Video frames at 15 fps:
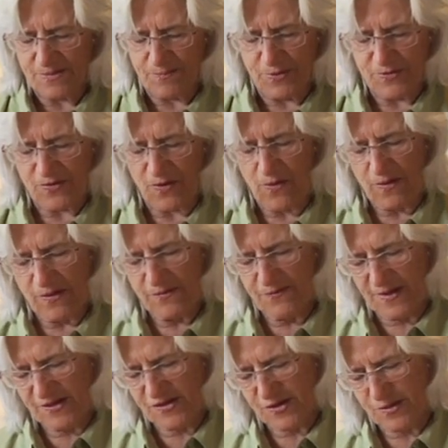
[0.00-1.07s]
puts all the
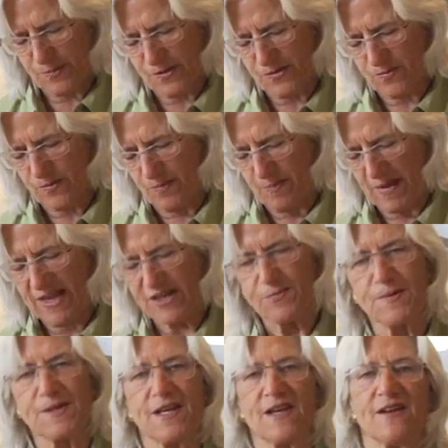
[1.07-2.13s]
vegetables with mashed
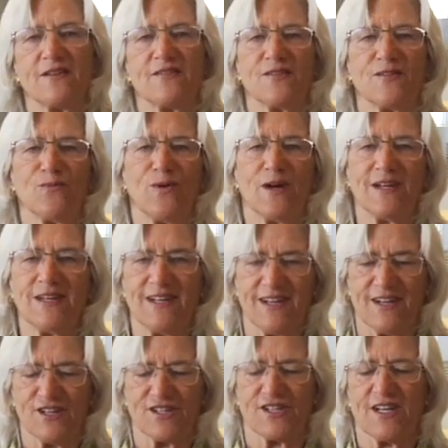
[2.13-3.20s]
potatoes in one
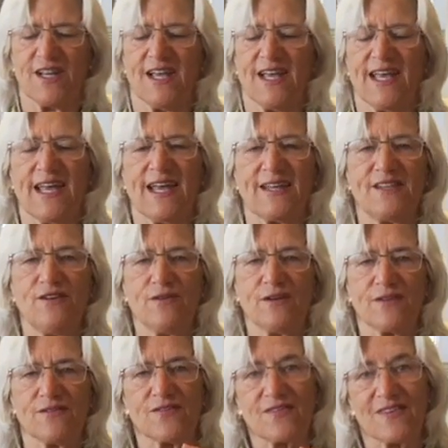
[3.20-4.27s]
dish, and you
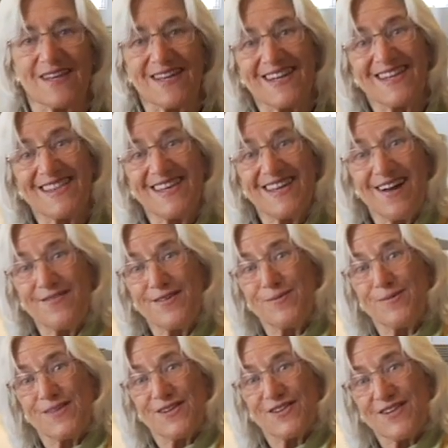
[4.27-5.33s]
can stick it in the oven
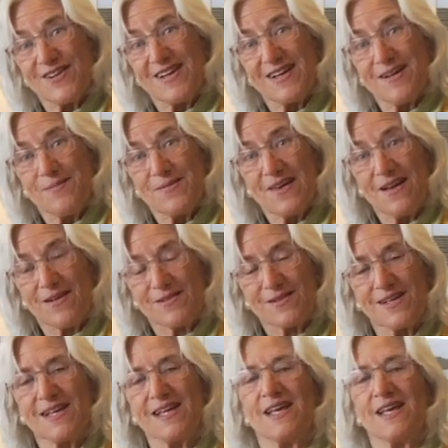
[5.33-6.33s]
when the turkey comes out.